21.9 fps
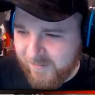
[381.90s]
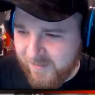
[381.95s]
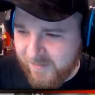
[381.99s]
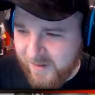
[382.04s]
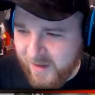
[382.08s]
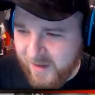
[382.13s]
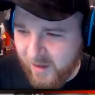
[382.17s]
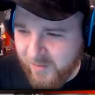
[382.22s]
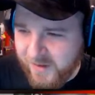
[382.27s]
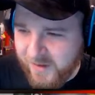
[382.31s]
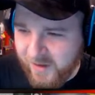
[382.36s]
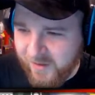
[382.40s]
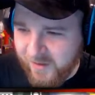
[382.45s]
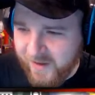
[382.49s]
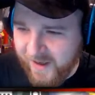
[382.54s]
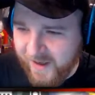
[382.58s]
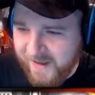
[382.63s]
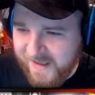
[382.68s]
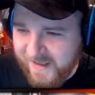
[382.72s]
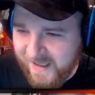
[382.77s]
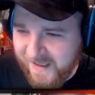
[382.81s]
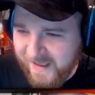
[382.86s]
go-to
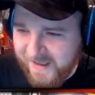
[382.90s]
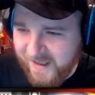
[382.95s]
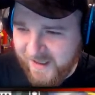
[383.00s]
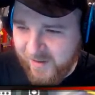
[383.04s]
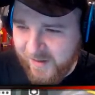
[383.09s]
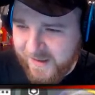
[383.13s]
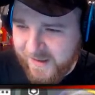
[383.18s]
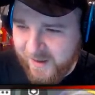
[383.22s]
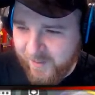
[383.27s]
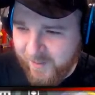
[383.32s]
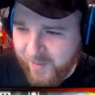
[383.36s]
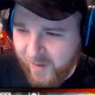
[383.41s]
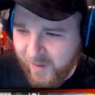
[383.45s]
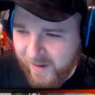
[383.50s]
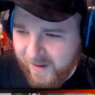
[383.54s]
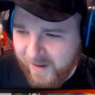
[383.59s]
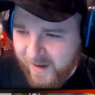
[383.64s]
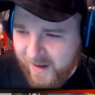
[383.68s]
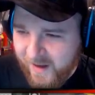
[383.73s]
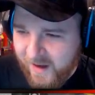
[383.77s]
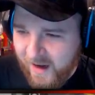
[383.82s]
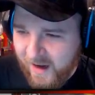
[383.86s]
things I need to do at some point.
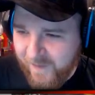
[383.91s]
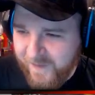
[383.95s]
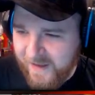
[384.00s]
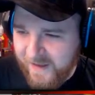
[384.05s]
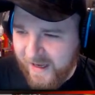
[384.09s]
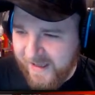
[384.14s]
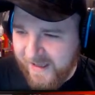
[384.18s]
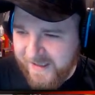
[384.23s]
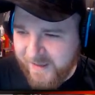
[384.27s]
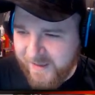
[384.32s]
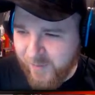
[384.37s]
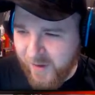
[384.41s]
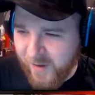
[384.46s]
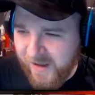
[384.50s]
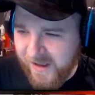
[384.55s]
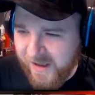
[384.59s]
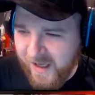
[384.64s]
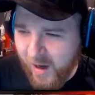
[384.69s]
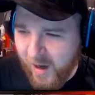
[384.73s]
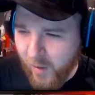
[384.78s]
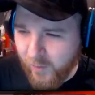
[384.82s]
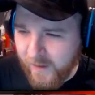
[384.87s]
I feel like it's one of
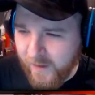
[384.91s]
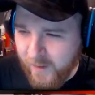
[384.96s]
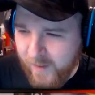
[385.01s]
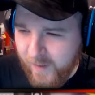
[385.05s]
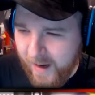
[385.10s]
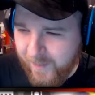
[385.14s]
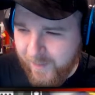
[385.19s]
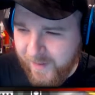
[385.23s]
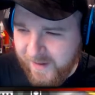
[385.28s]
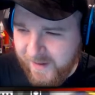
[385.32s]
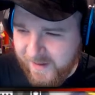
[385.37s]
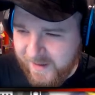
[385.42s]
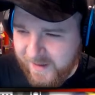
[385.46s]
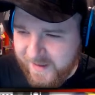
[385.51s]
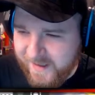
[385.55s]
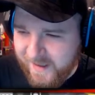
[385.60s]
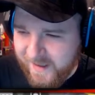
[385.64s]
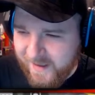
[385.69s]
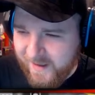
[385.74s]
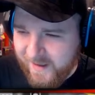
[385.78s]
the only weapons